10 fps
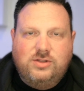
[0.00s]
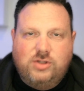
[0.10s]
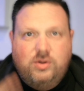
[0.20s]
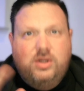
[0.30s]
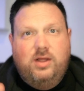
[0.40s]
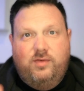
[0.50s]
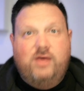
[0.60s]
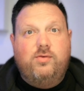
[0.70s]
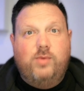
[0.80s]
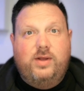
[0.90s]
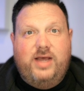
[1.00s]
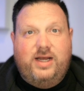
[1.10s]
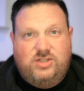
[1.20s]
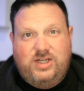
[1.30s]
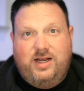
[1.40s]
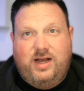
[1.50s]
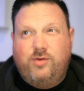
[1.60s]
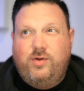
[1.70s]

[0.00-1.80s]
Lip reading: So if you haven't read that, check it out.